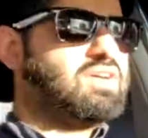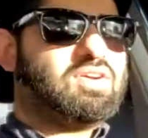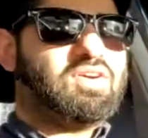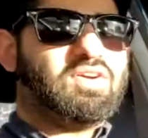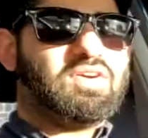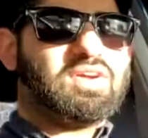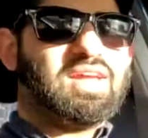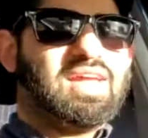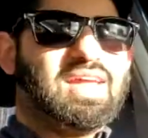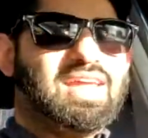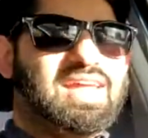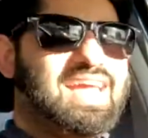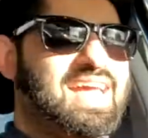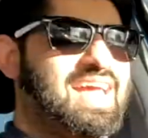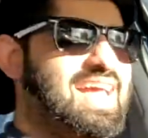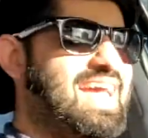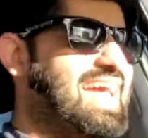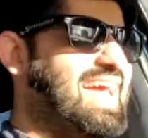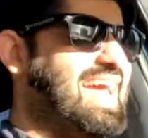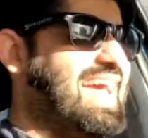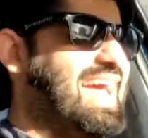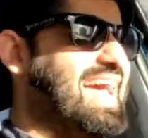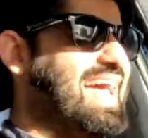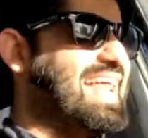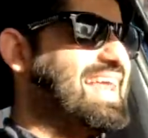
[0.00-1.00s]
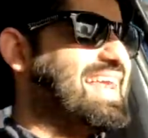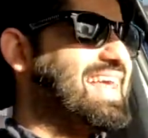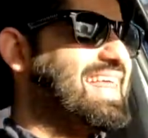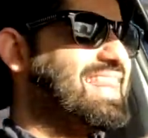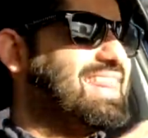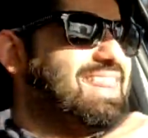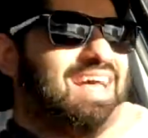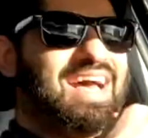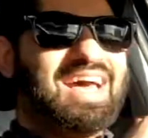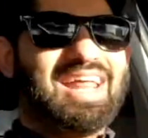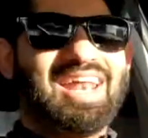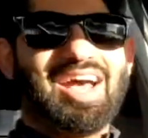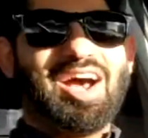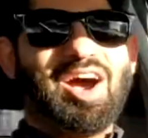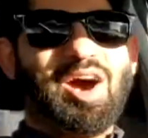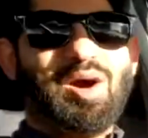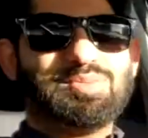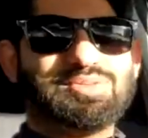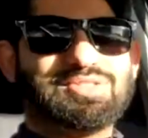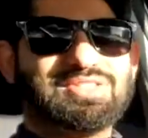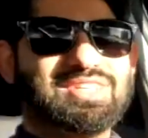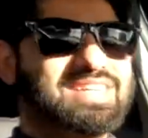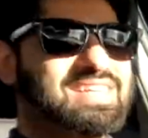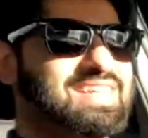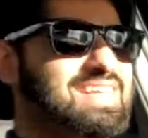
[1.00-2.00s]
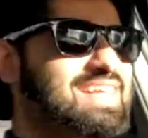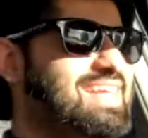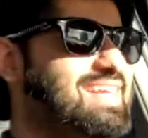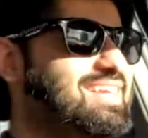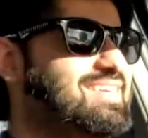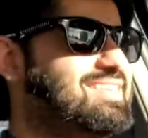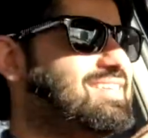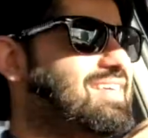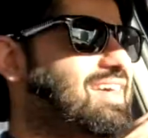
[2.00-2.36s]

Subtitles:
Okay, and that option is